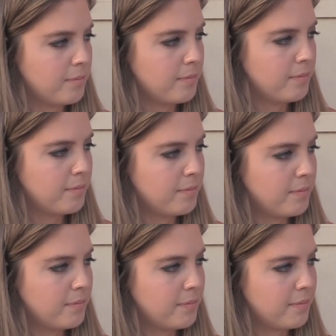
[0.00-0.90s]

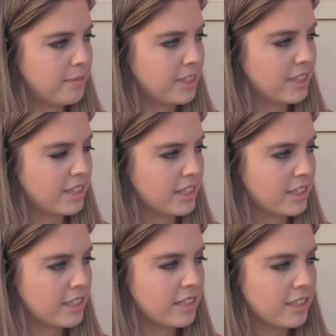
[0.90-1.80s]

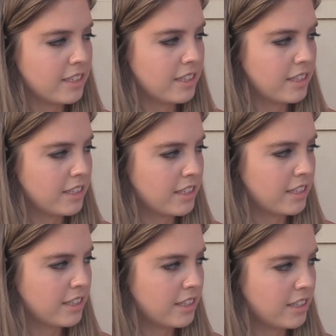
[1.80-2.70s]

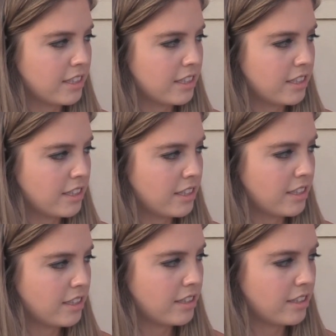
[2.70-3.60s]

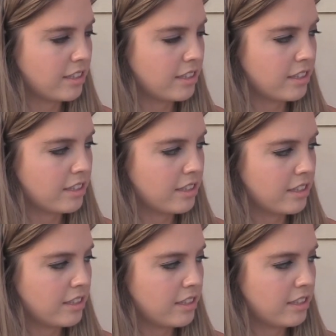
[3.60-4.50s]

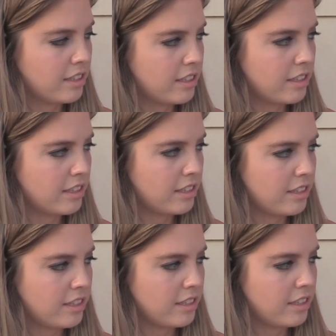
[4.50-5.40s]

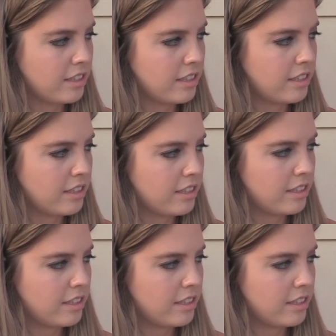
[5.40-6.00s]
No words are spoken by the person on screen.